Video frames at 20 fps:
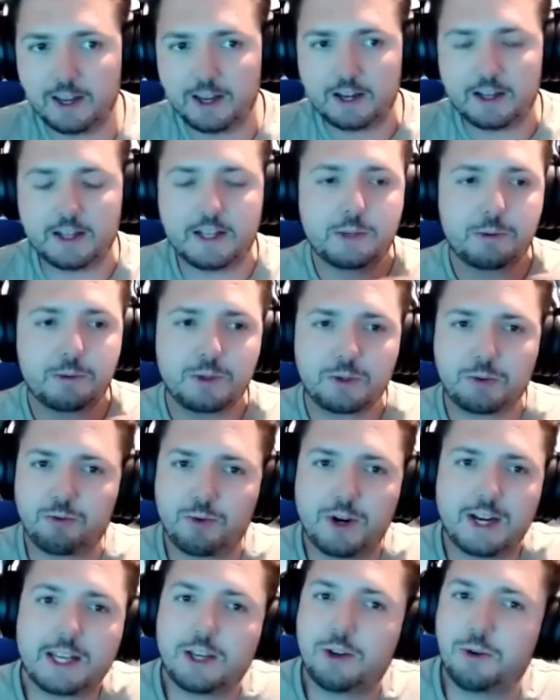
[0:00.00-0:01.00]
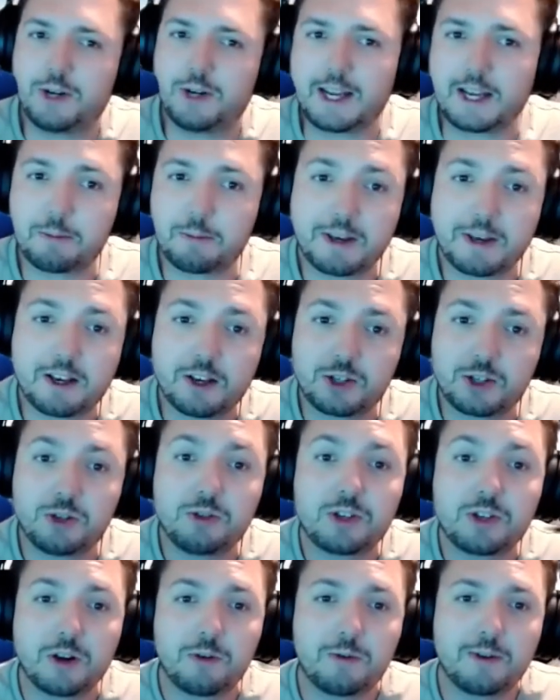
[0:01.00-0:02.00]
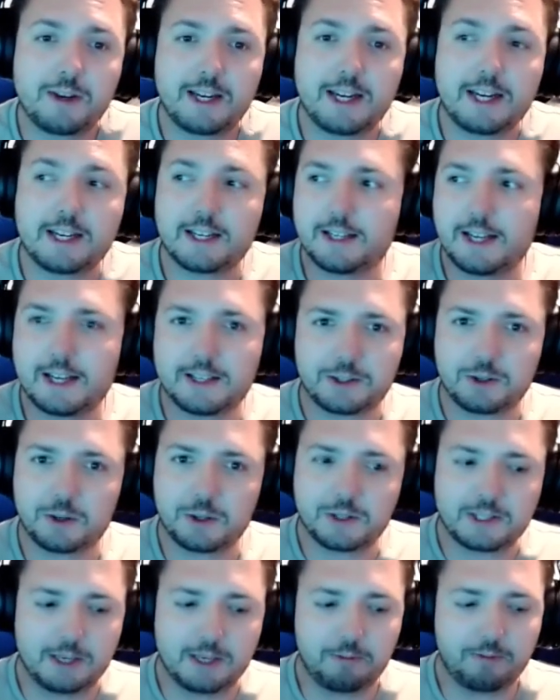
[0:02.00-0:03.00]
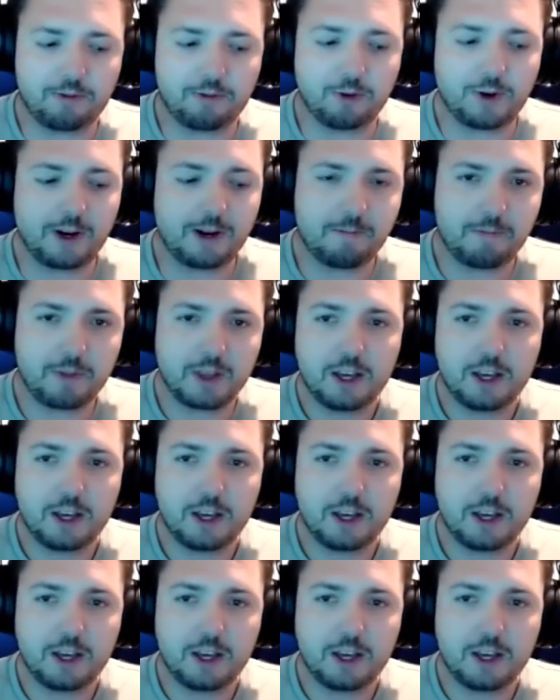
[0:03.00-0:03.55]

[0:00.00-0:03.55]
Now this one's really unique because you don't need a desktop sim for it.